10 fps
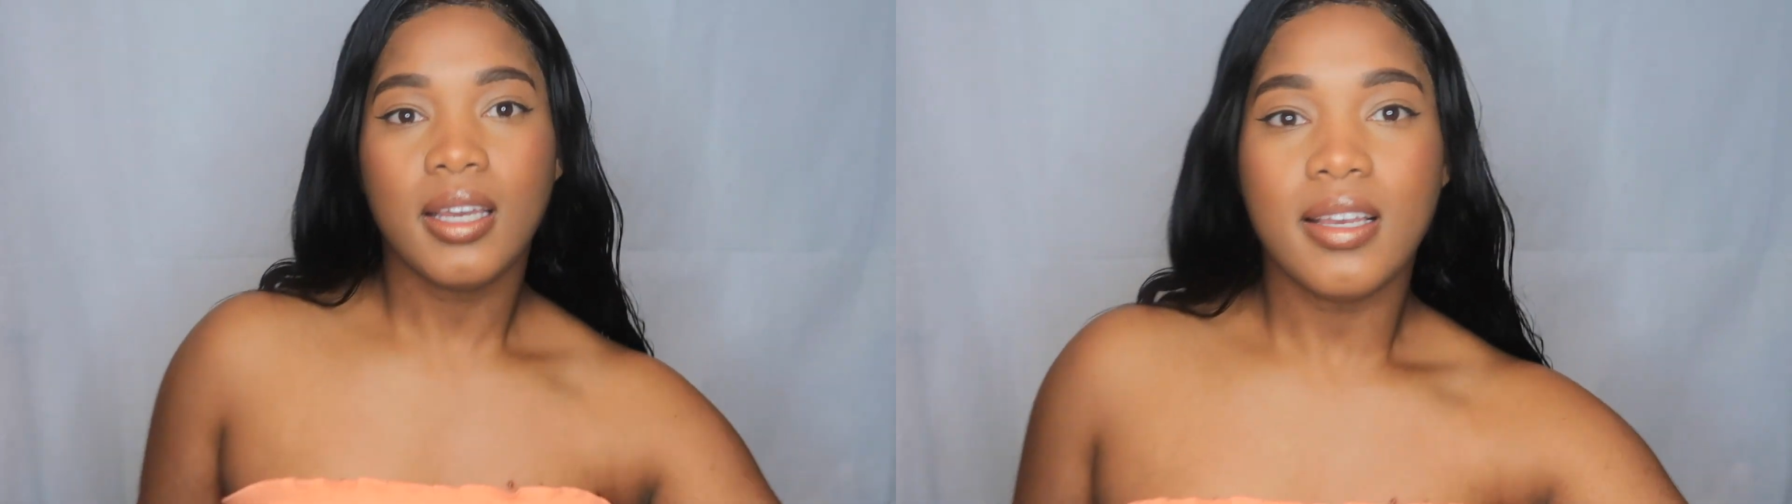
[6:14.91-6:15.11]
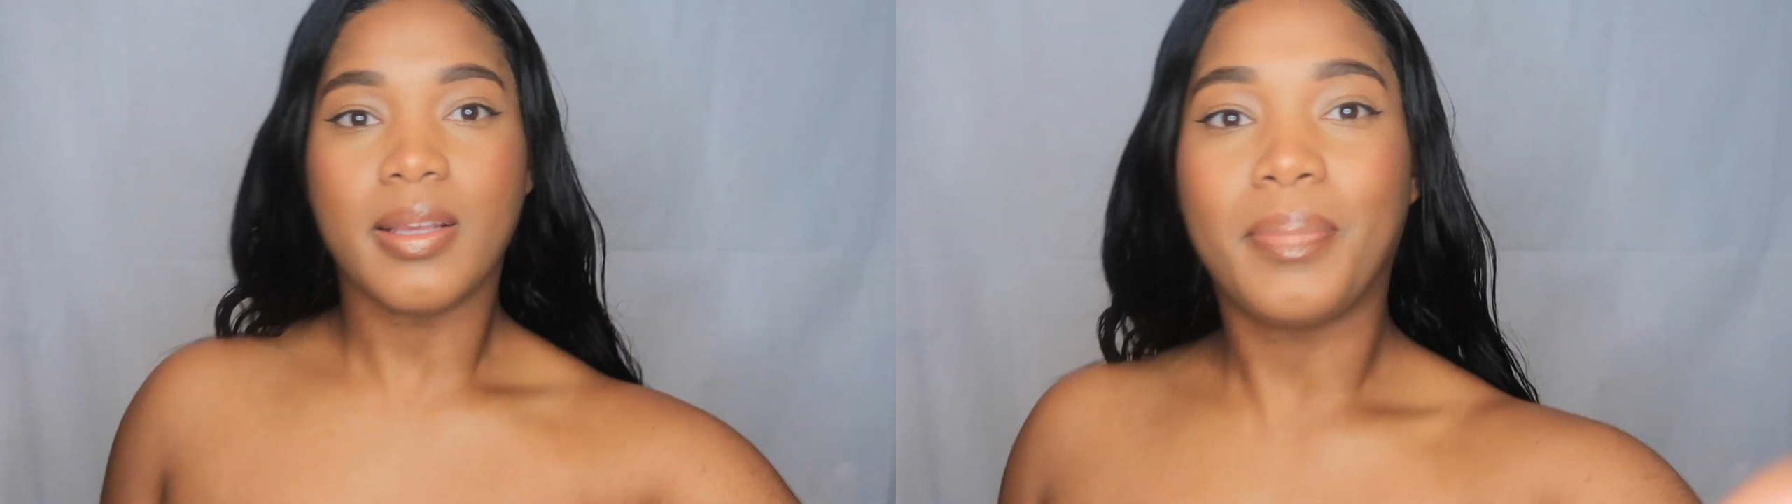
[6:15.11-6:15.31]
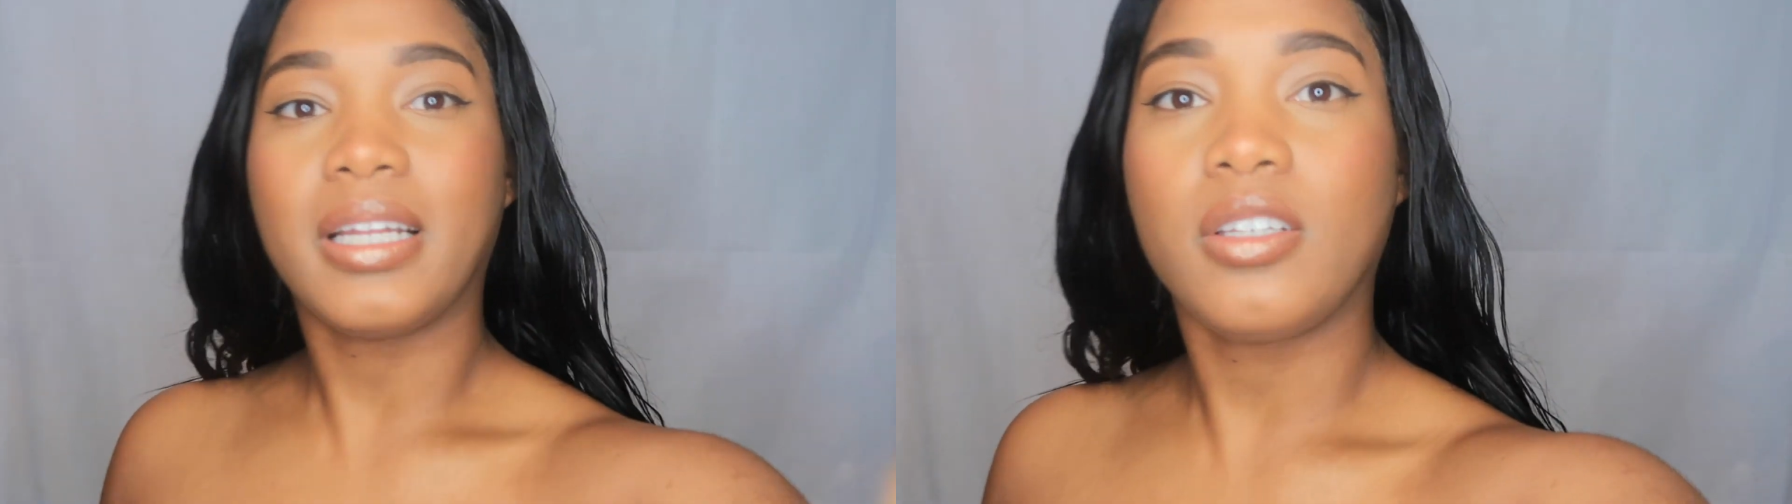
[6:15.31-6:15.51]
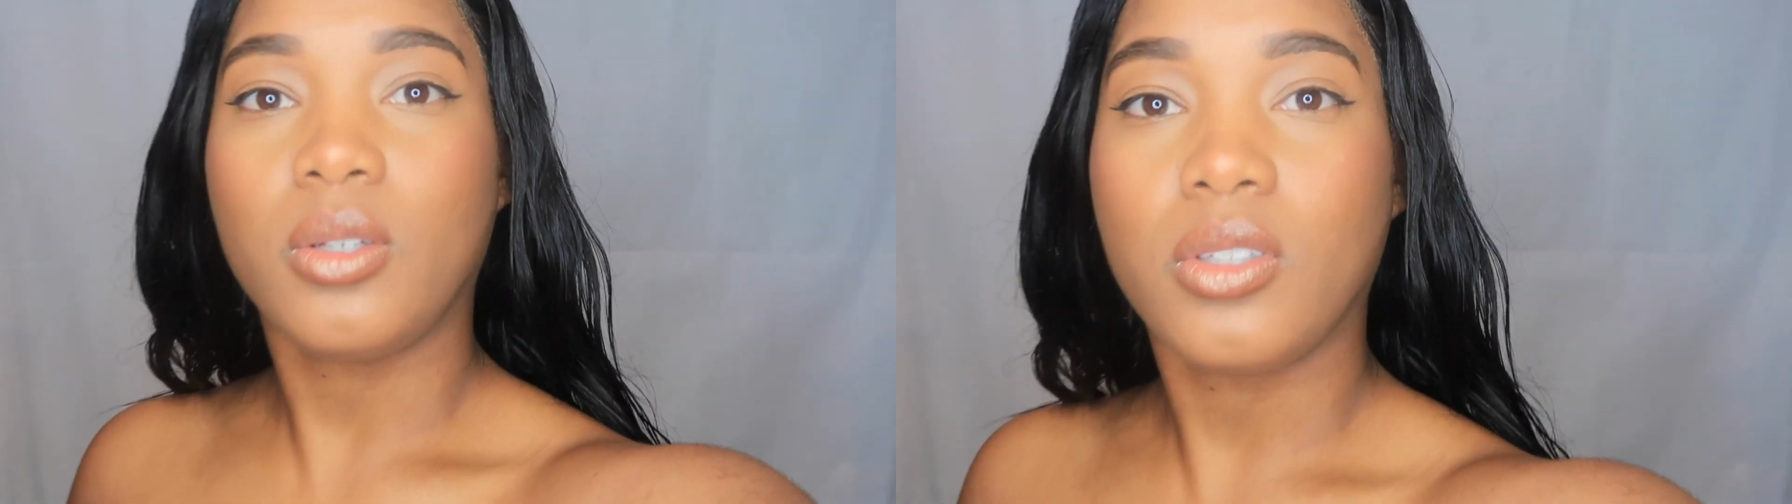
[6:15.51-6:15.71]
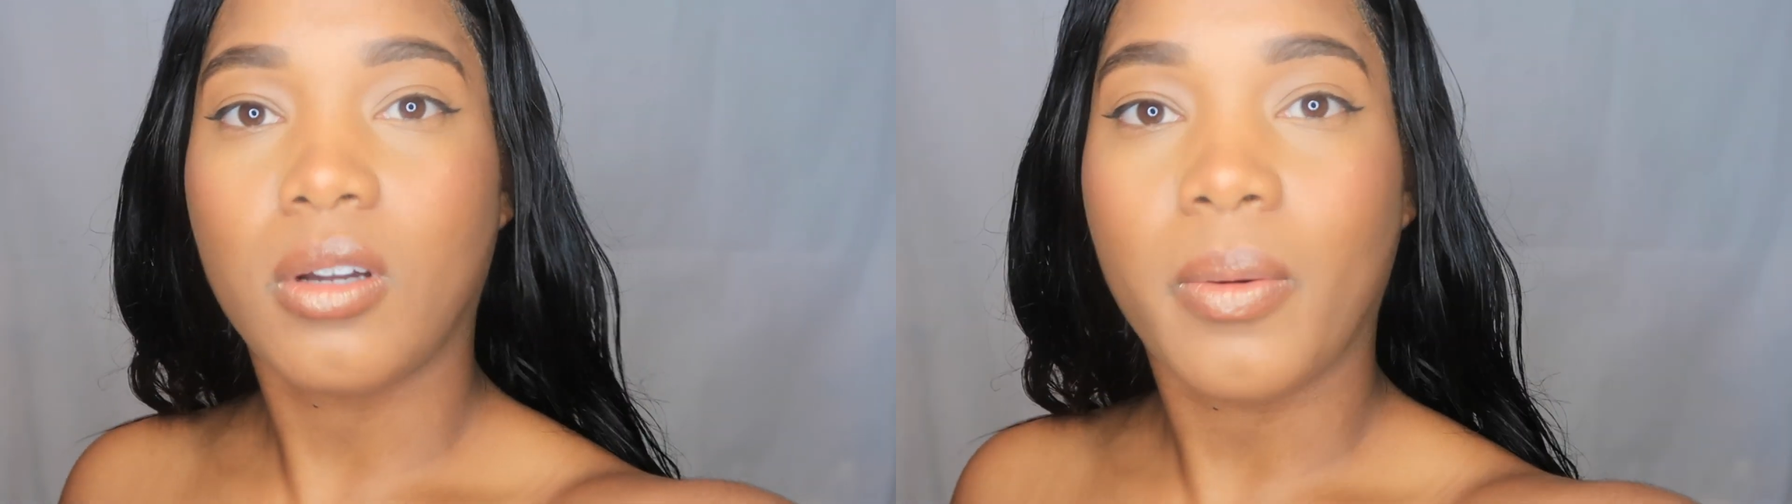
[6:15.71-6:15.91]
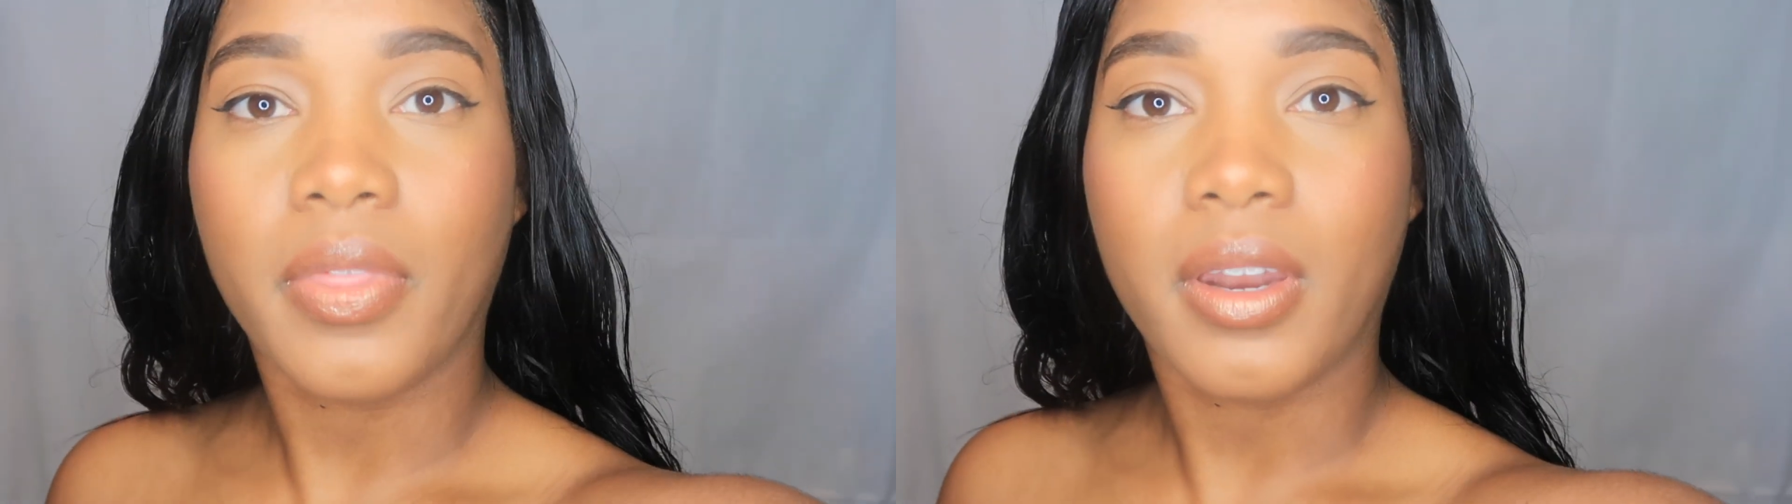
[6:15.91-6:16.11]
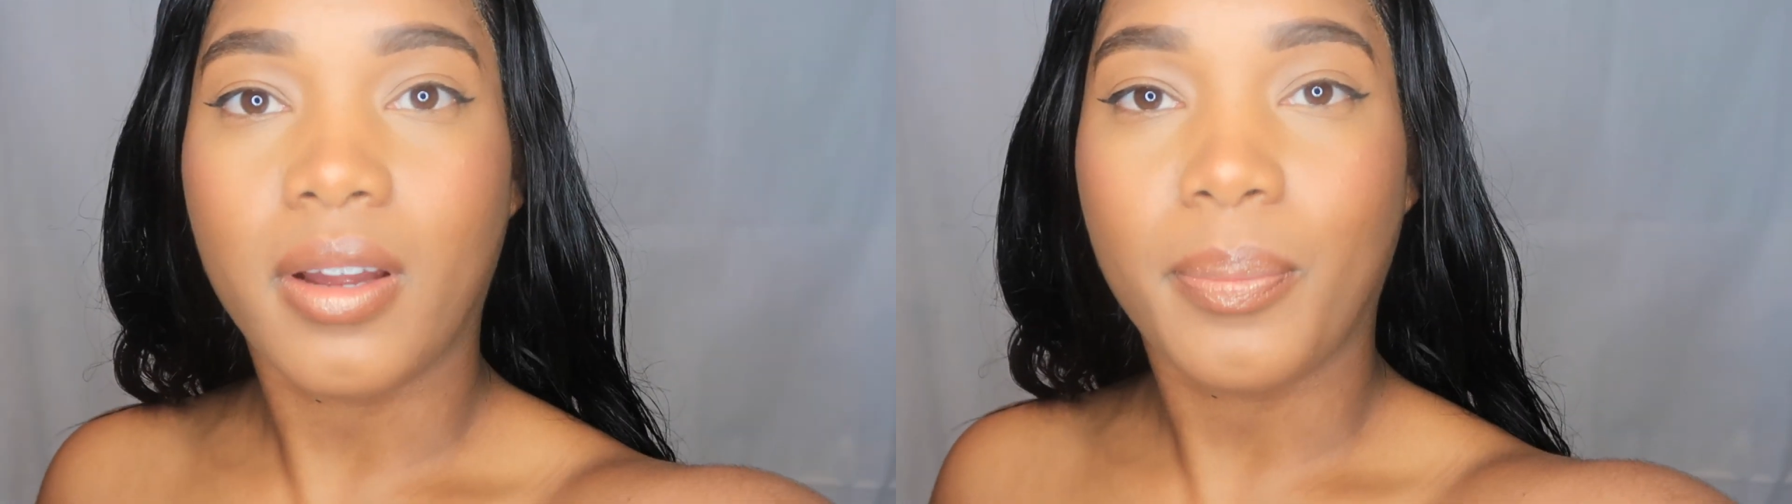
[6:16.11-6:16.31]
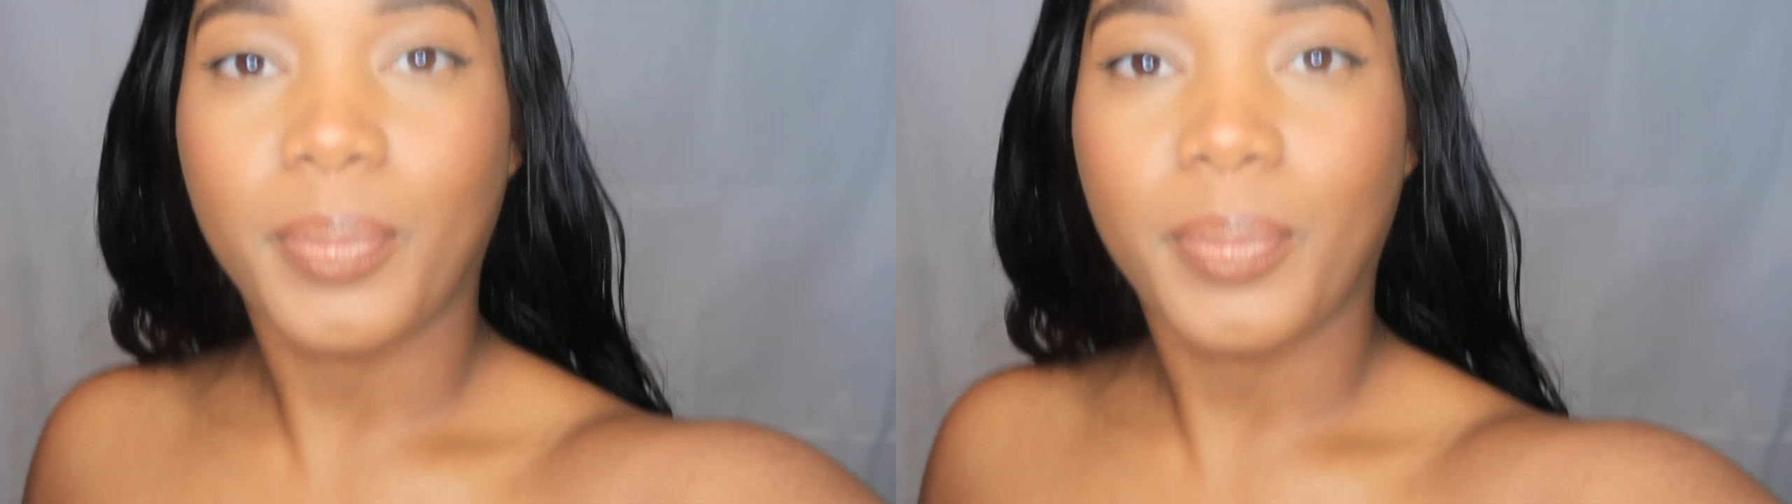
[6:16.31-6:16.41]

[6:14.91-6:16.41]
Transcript: It's a bandeau top that I